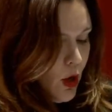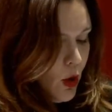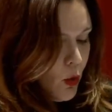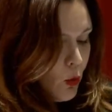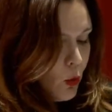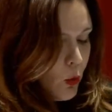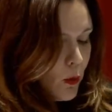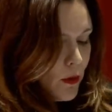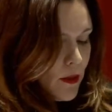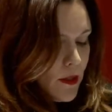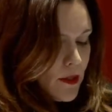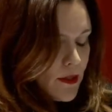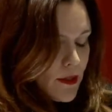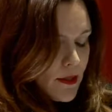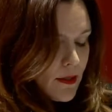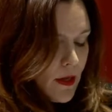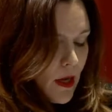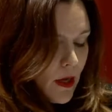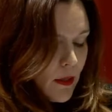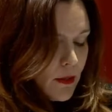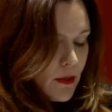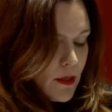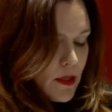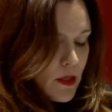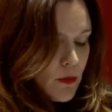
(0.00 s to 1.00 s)
We
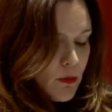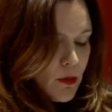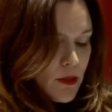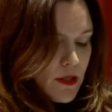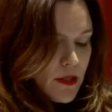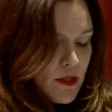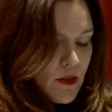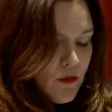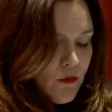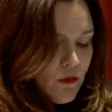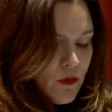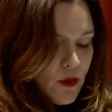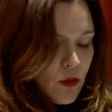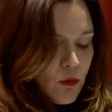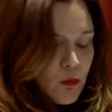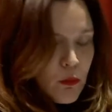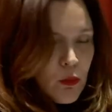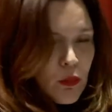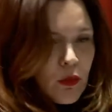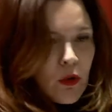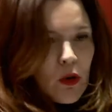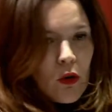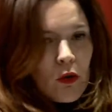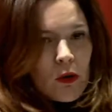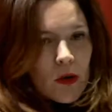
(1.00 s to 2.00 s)
design a specific
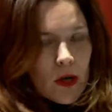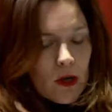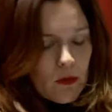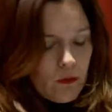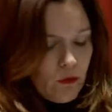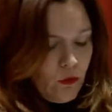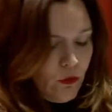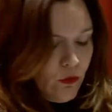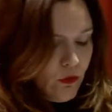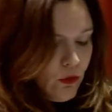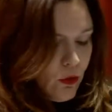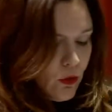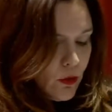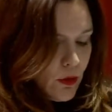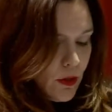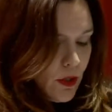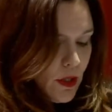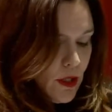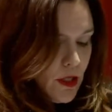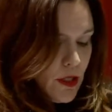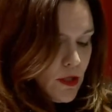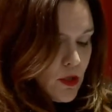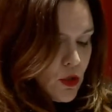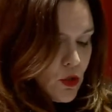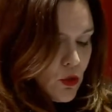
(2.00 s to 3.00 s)
program for
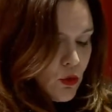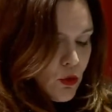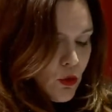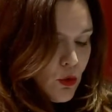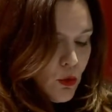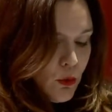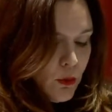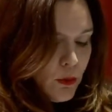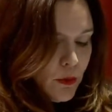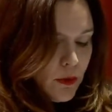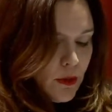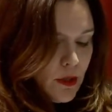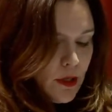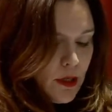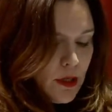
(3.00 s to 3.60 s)
each group,